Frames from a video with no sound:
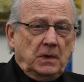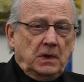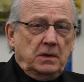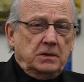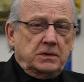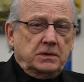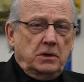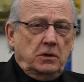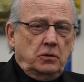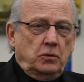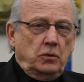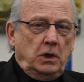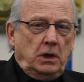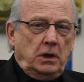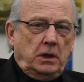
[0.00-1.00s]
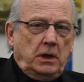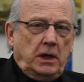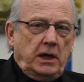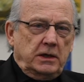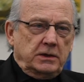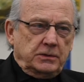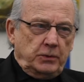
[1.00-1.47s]
so
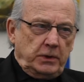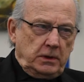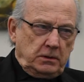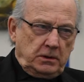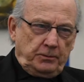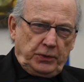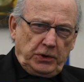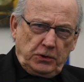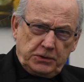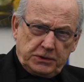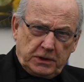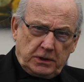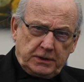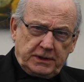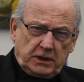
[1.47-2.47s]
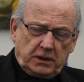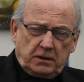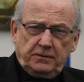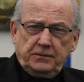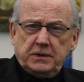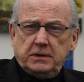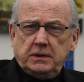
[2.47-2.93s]
as we composed
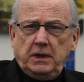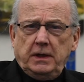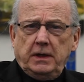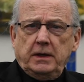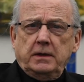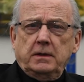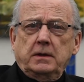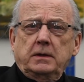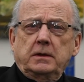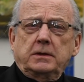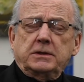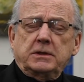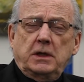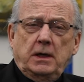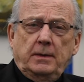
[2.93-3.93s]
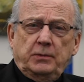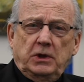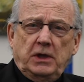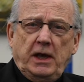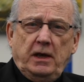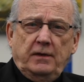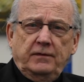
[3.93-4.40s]
ourselves and stopped
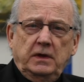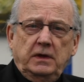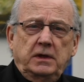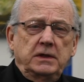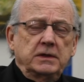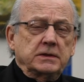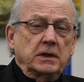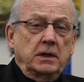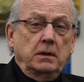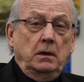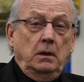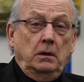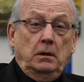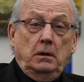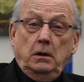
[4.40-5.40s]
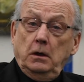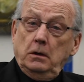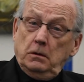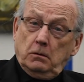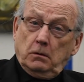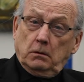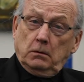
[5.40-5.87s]
laughing, he said,
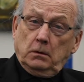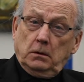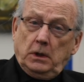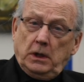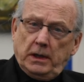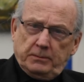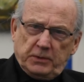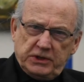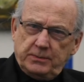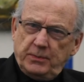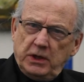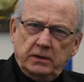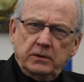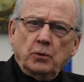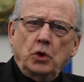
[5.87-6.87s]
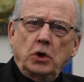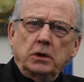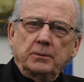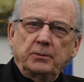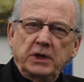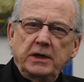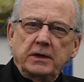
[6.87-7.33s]
"Oh, I must be in the wrong
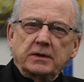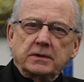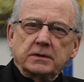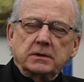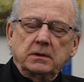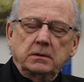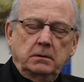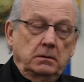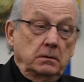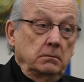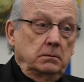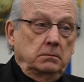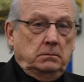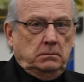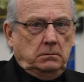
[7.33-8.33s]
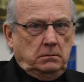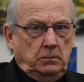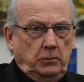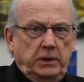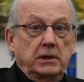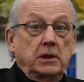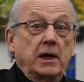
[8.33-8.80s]
place."
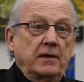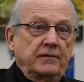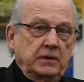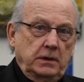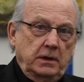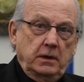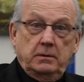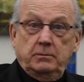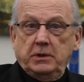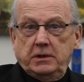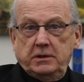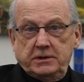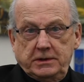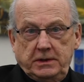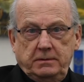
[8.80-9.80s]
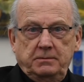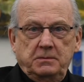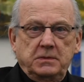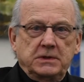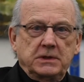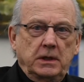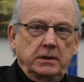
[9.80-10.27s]
We laughed again because he
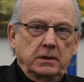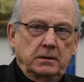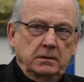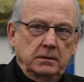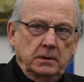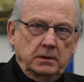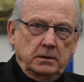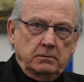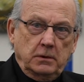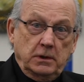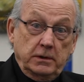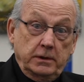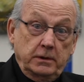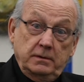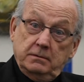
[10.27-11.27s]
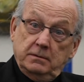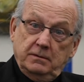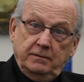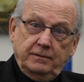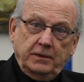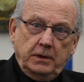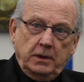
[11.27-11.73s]
said it in a really
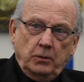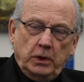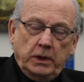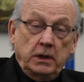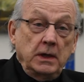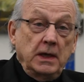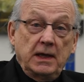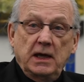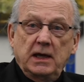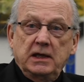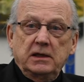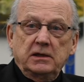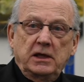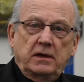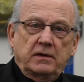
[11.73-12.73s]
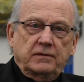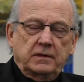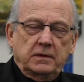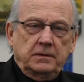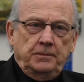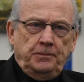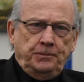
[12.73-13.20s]
funny way. And he left.
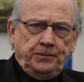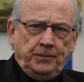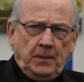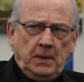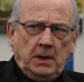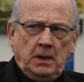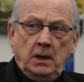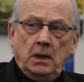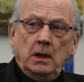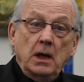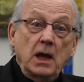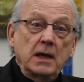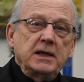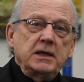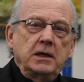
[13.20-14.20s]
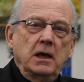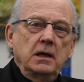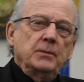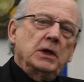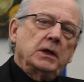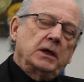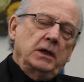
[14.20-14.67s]
And he came
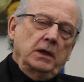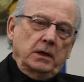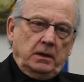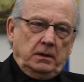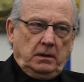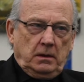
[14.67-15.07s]
in again.